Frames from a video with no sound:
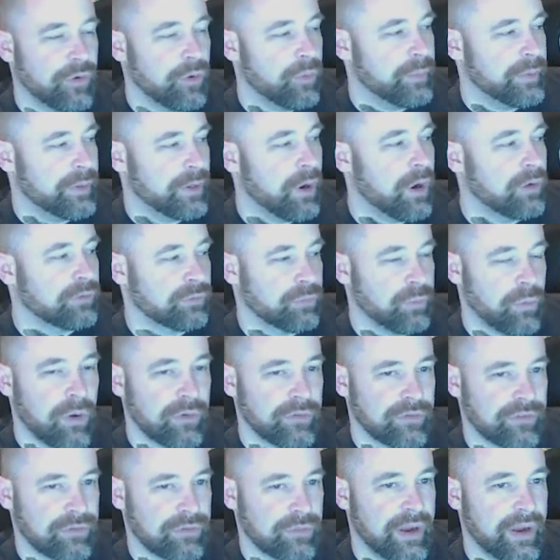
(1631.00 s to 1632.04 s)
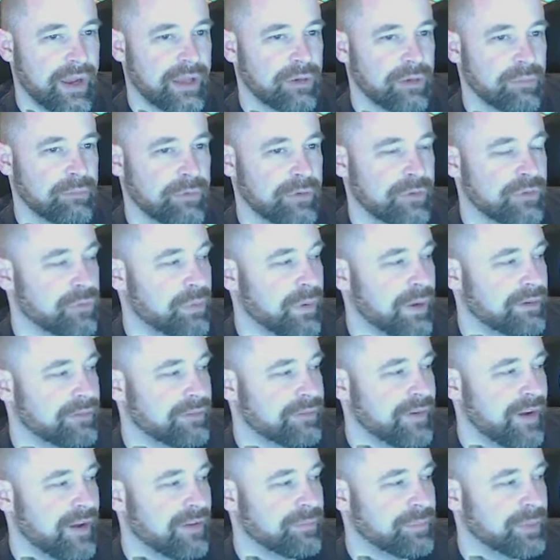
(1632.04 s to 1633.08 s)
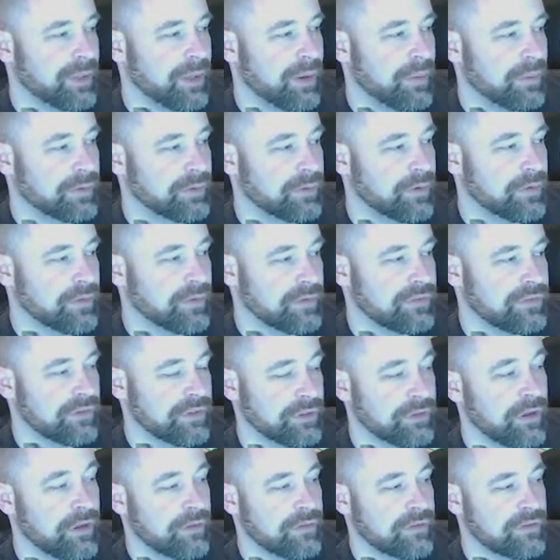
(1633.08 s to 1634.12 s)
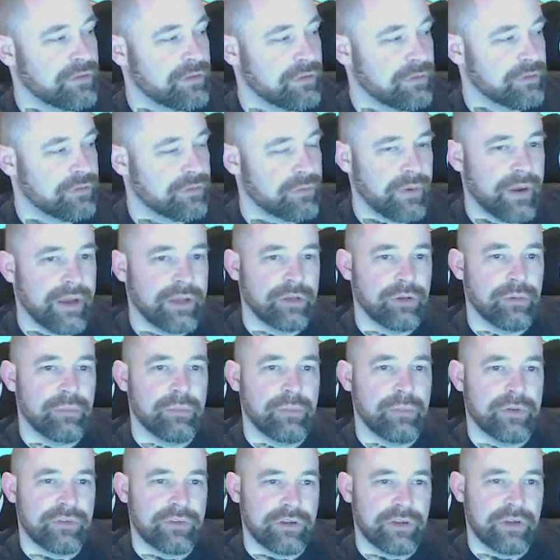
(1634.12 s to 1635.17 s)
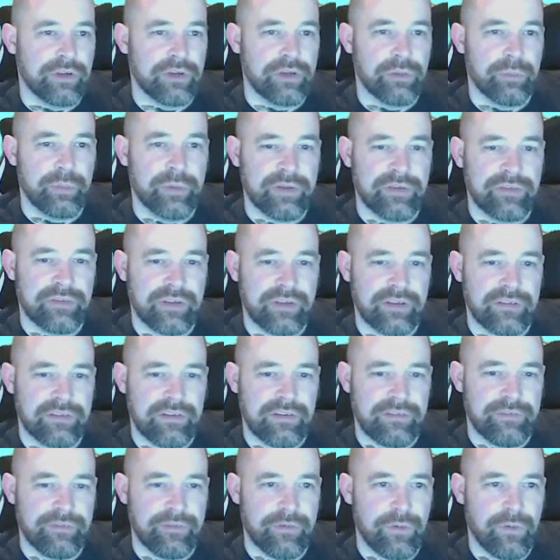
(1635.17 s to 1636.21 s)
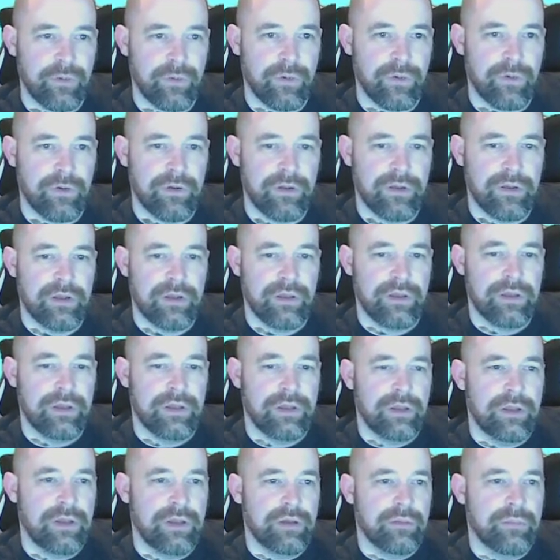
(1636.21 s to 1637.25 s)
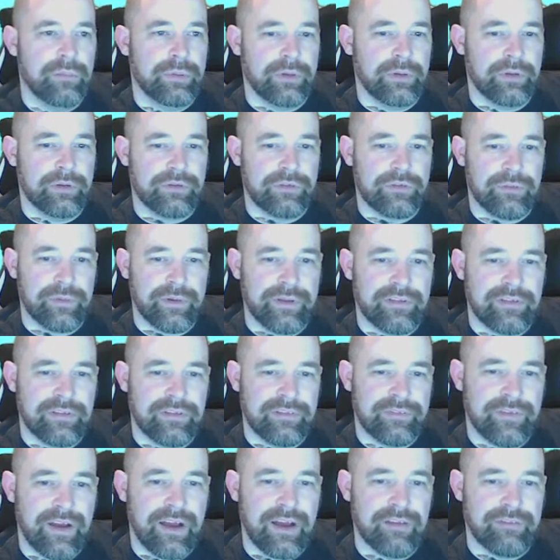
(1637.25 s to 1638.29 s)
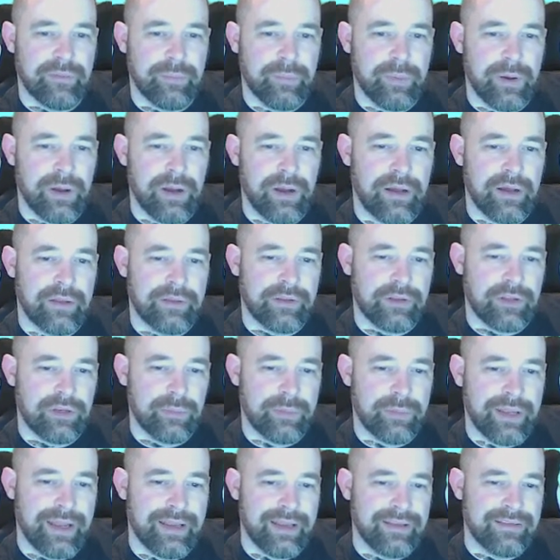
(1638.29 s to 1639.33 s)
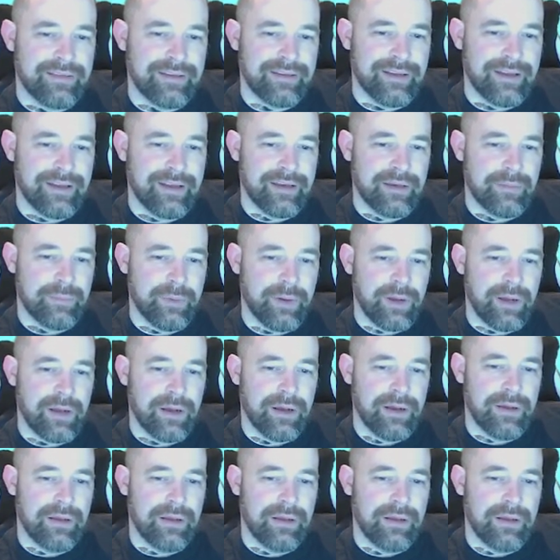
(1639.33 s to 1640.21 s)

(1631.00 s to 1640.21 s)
beyond one square number and 25 below another. So you know the two square numbers are going to be 64 plus 25 apart. They're going to be 89 apart.